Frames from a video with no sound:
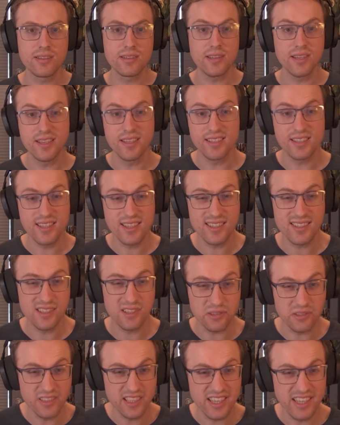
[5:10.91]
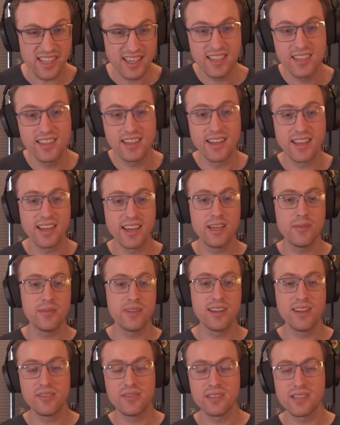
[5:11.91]
So yeah, the stats are already kind of in the
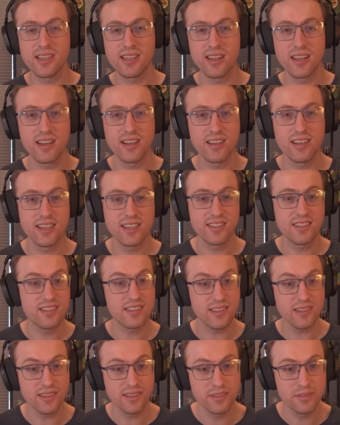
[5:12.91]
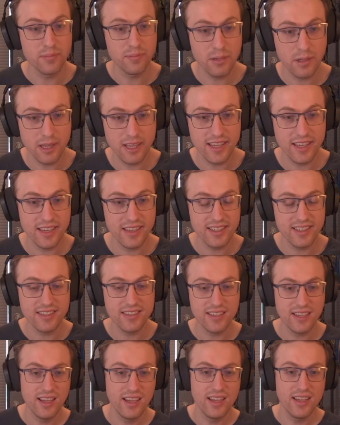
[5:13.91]
game, and I feel like a lot of decks just aren't playing
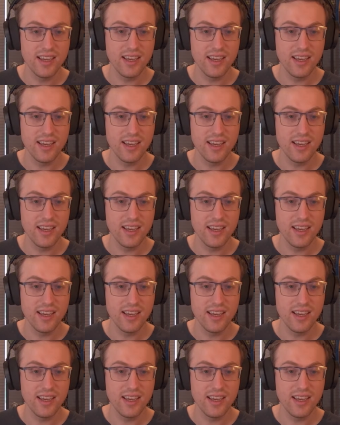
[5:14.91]
that.